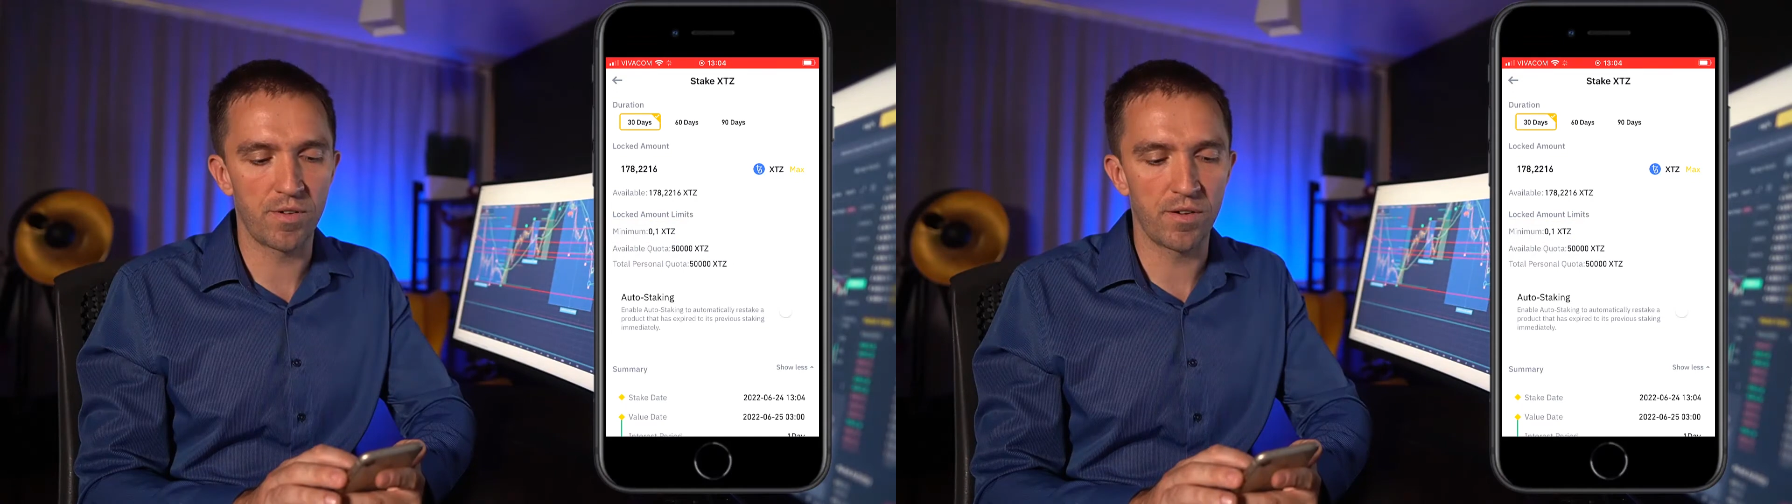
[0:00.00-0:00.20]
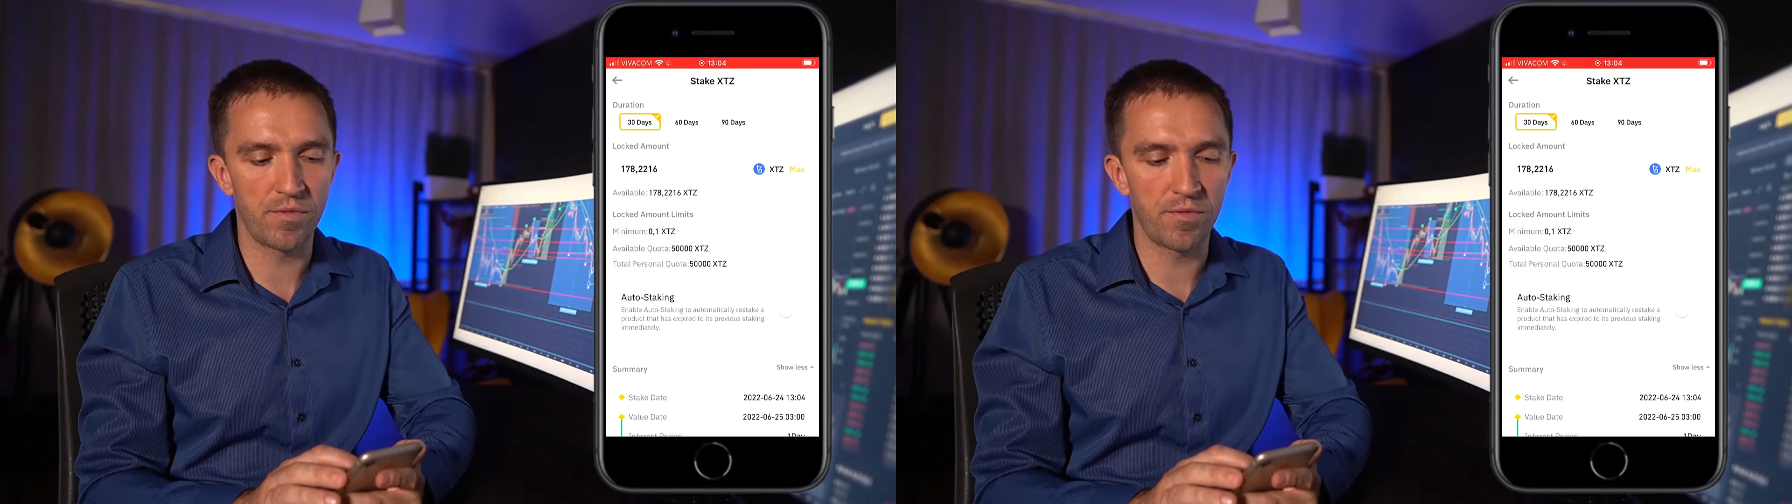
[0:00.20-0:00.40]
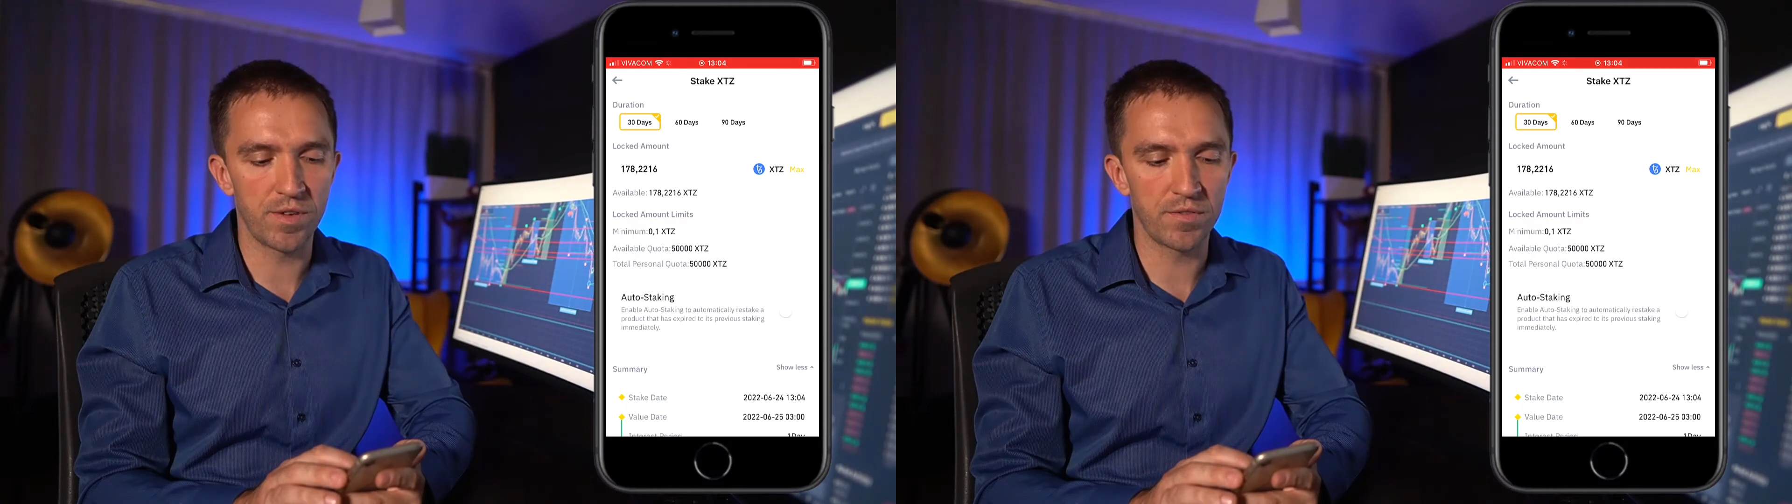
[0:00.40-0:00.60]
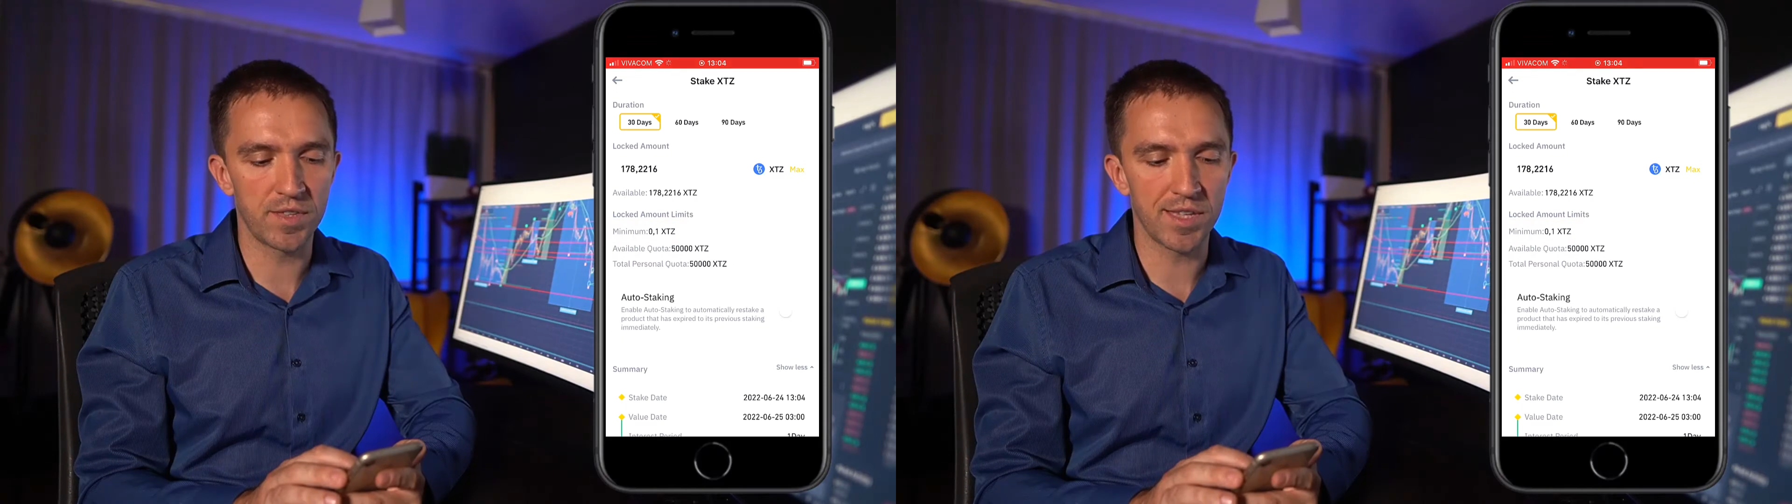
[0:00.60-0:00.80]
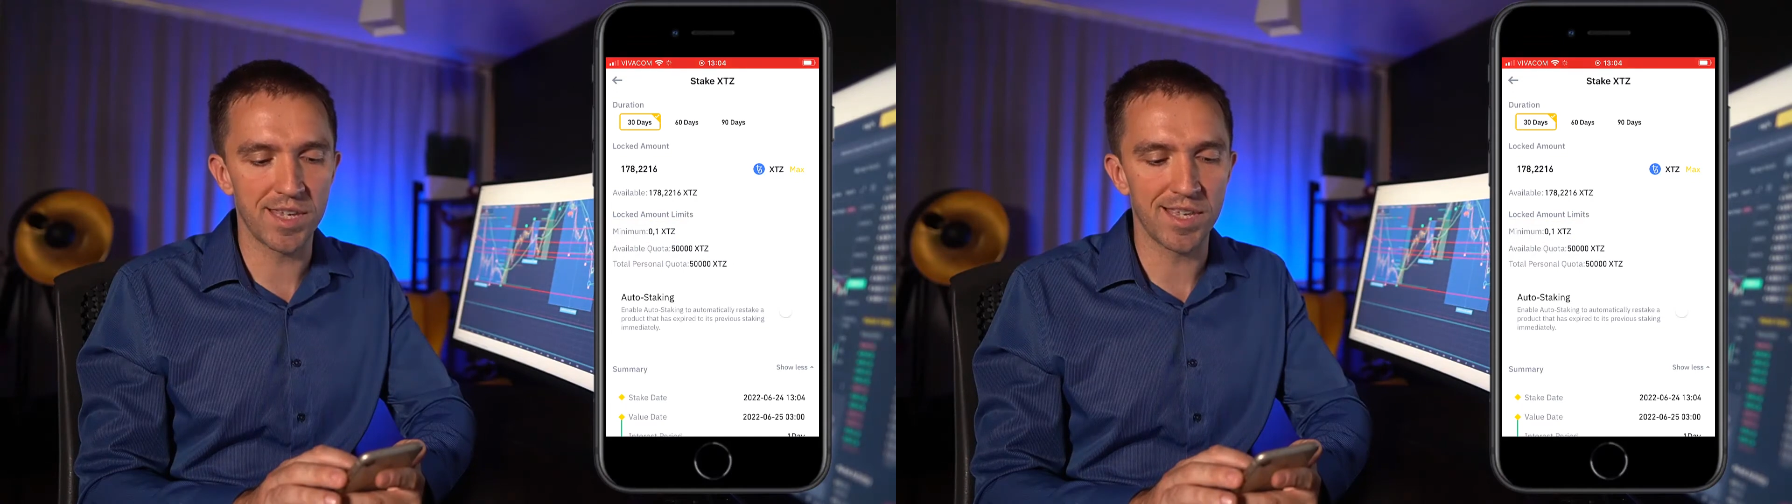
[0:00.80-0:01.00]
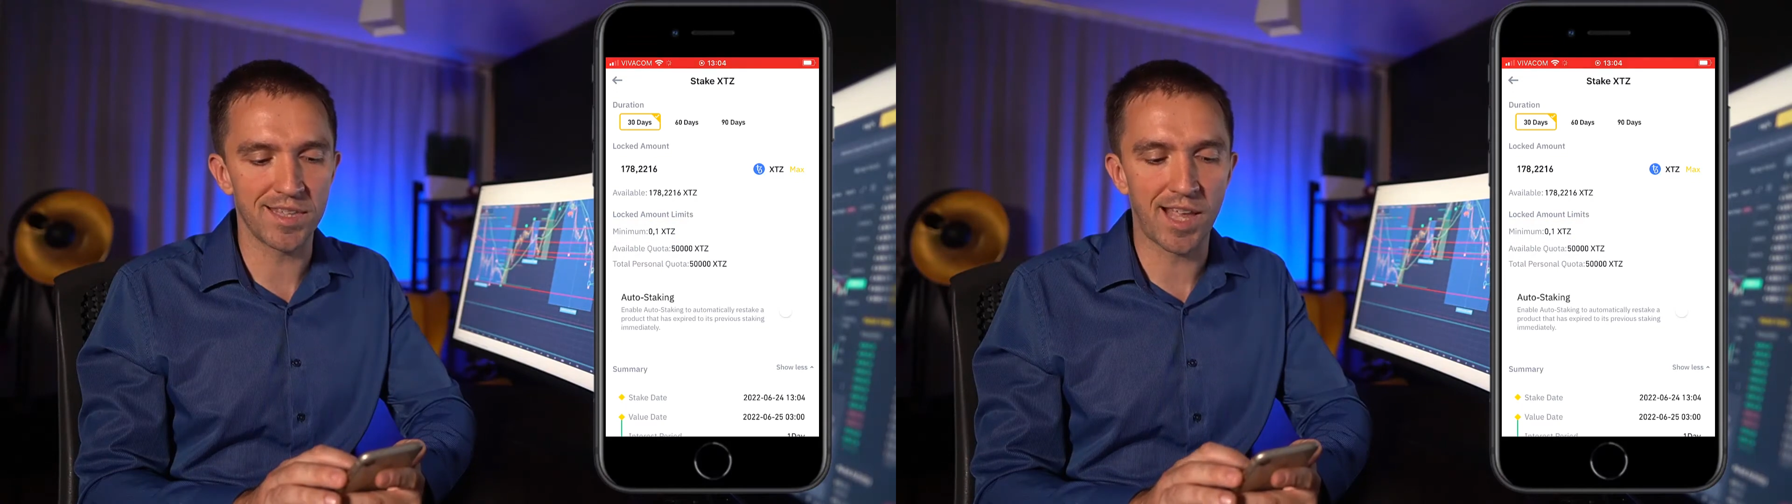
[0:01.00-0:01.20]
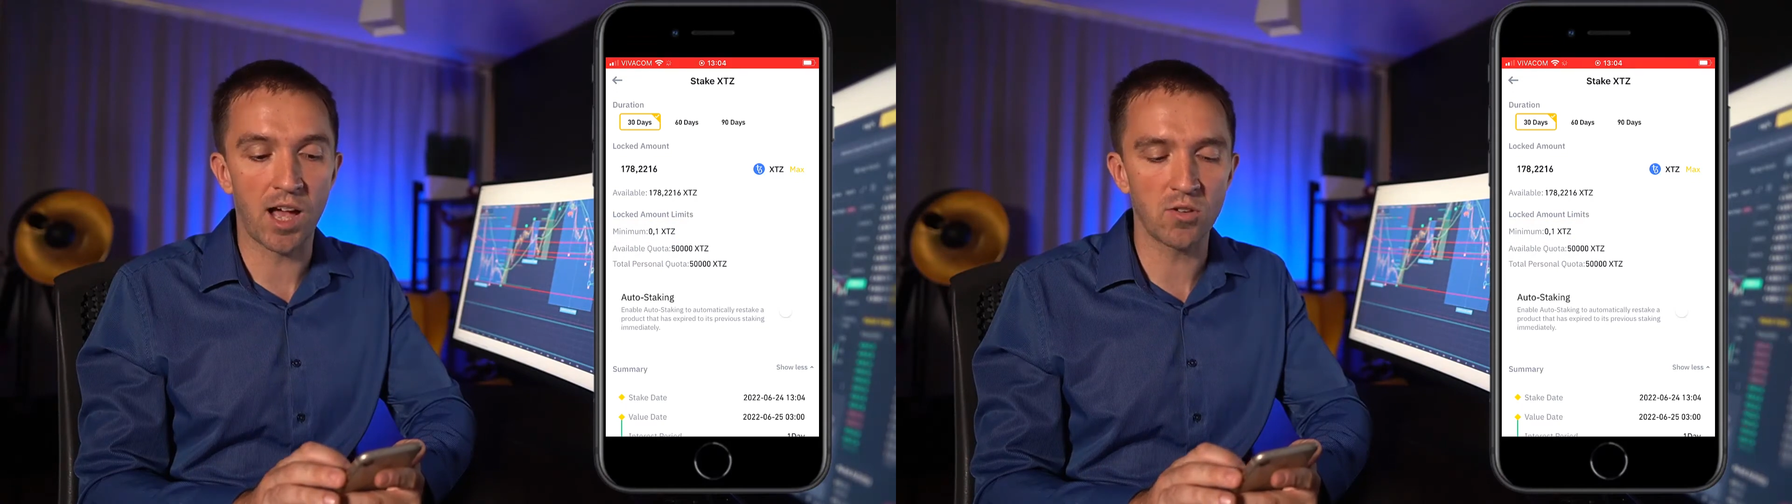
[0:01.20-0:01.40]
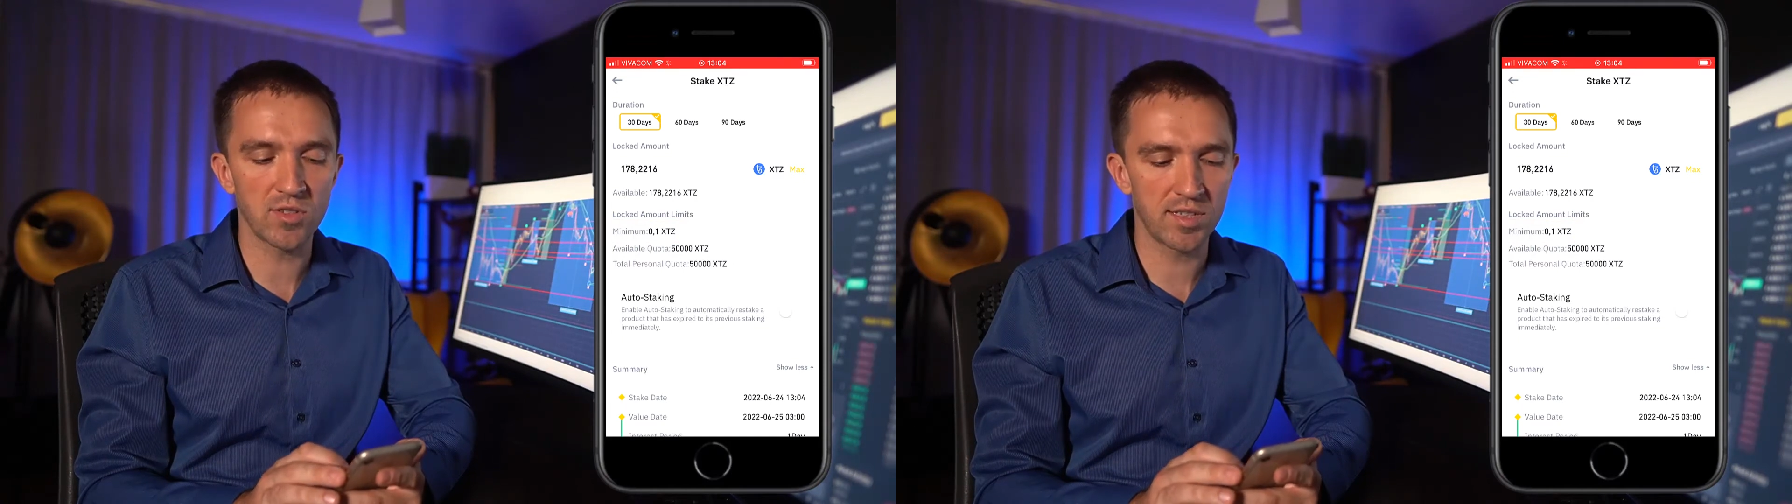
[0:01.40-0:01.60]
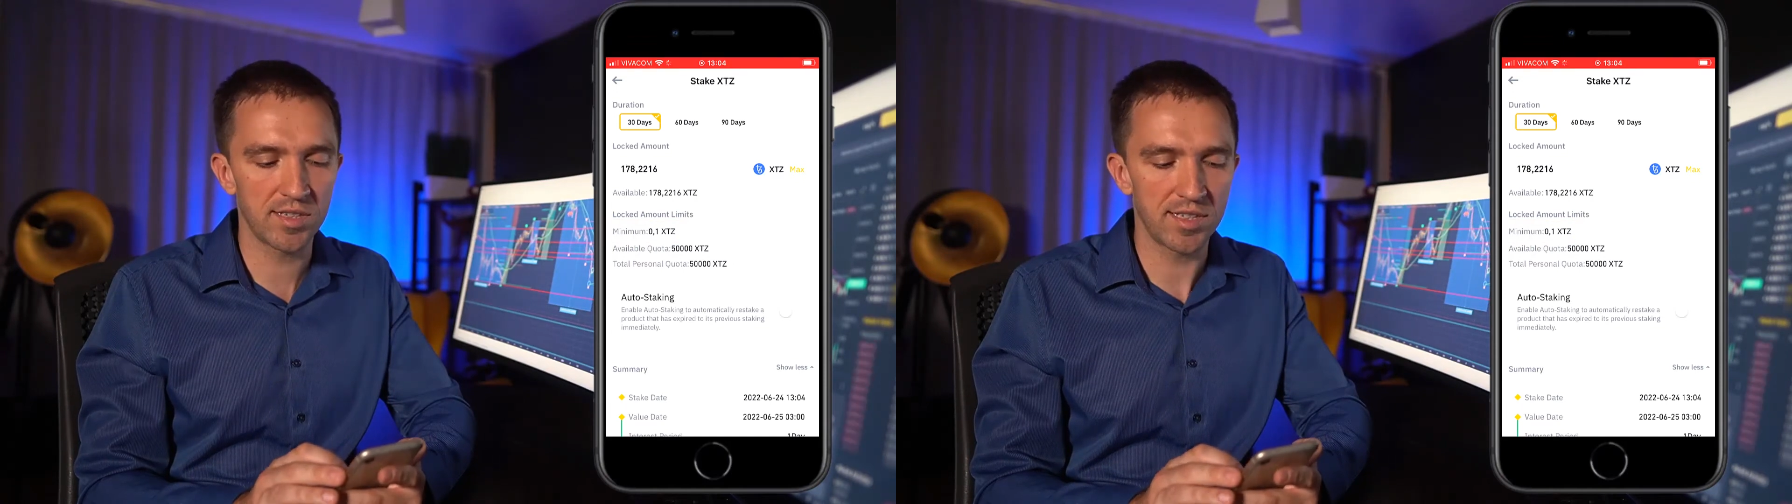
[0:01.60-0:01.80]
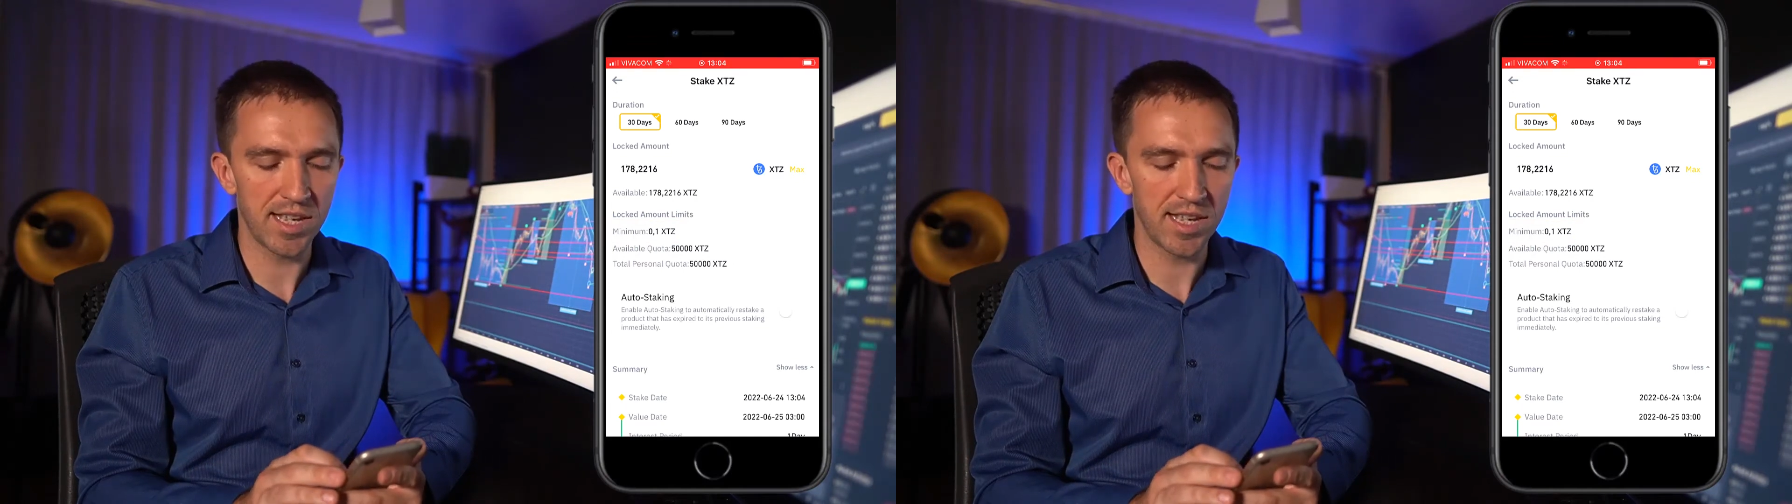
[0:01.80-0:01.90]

of 50,000